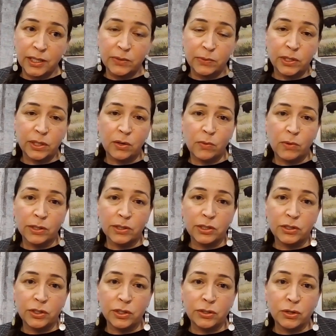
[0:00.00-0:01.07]
We don't want to
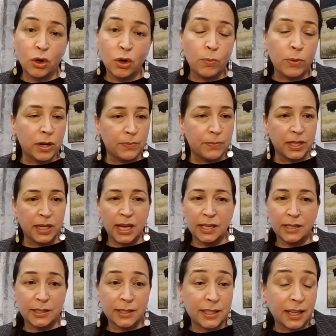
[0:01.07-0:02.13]
just open up the gate and
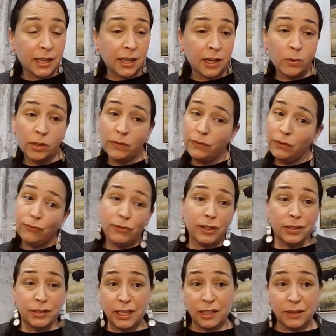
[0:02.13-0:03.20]
say like, well, if you feel
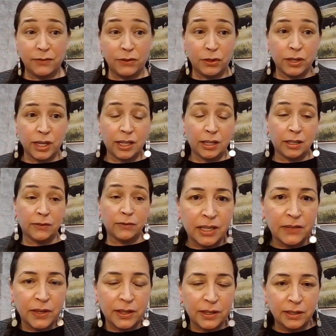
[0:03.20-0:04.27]
Native, you're Native. If
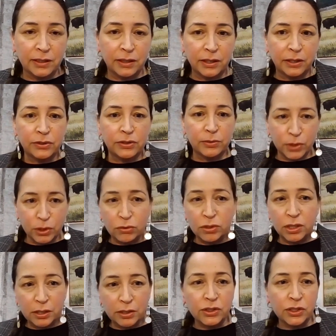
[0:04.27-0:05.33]
I think that there's some due
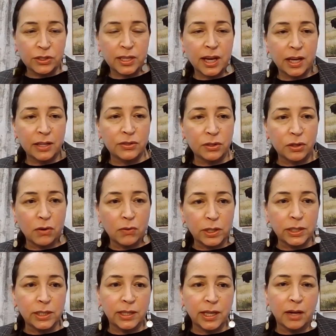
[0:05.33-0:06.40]
diligence that has to go into
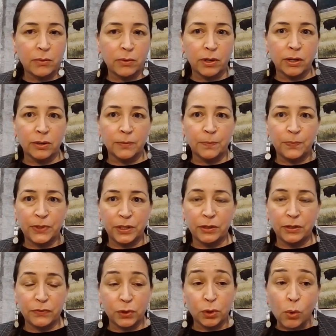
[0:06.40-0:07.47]
that where, if
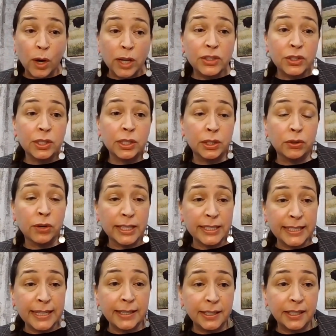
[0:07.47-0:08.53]
you're questioning your
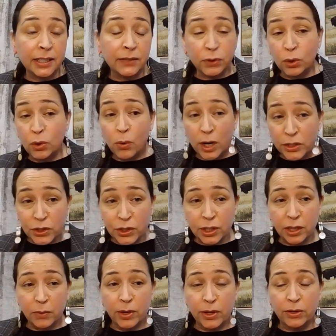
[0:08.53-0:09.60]
identity, if you're
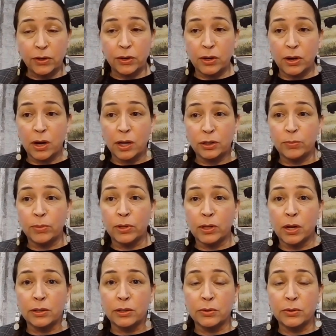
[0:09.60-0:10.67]
questioning whether or not you
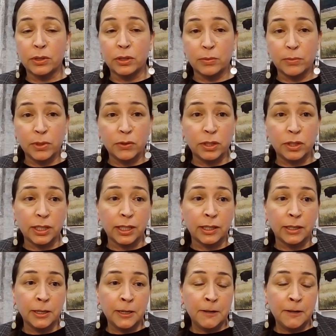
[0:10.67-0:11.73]
belong to a community,
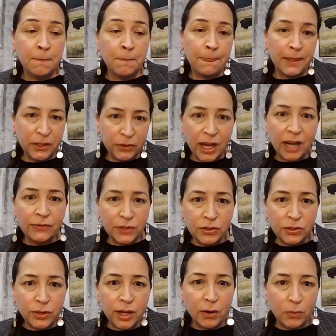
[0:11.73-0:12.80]
you have to do
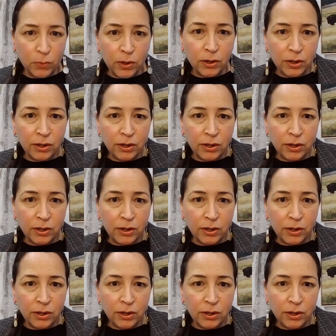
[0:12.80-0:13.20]
that work.